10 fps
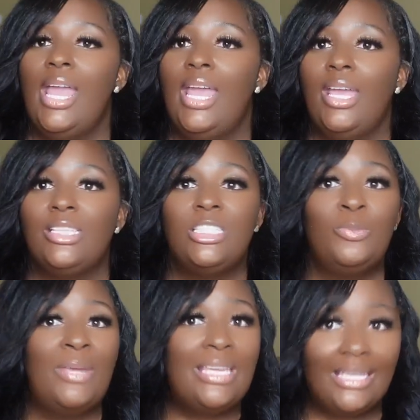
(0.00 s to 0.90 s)
and
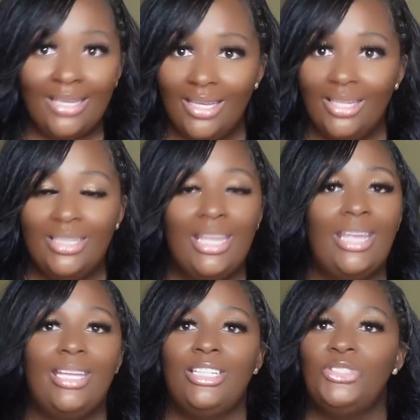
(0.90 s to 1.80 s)
speak it,
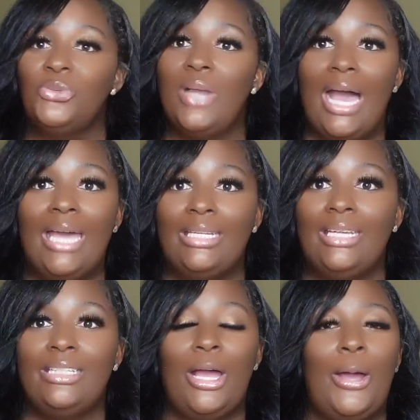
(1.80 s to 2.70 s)
and you got
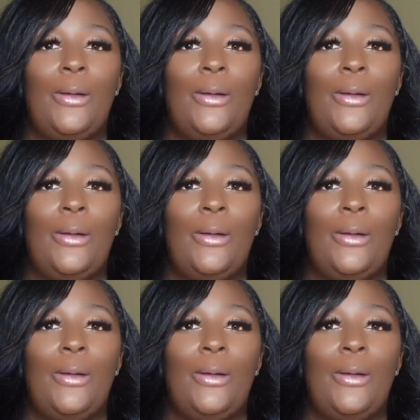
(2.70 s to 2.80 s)
it.